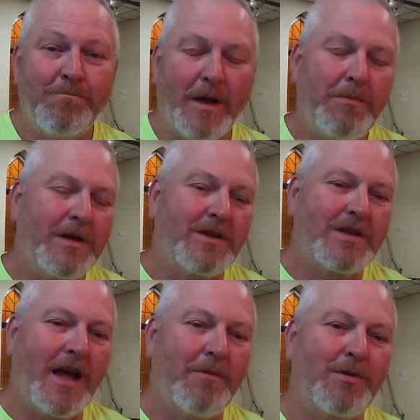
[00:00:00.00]
Maybe it's
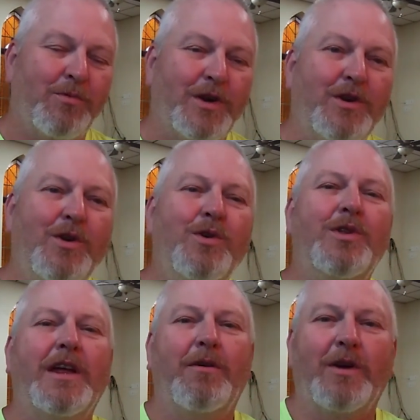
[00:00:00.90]
time to renew
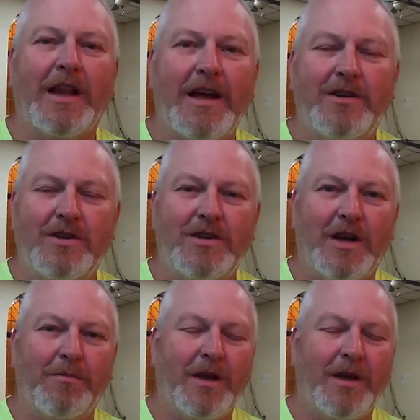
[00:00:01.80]
that relationship.